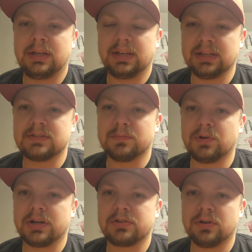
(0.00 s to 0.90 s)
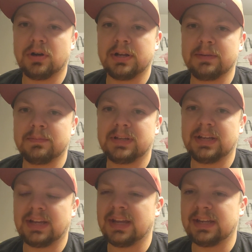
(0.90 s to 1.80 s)
and get some pressure on him
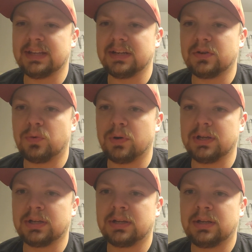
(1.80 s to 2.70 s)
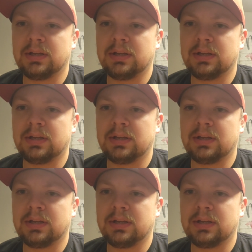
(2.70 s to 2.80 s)
and get it quick.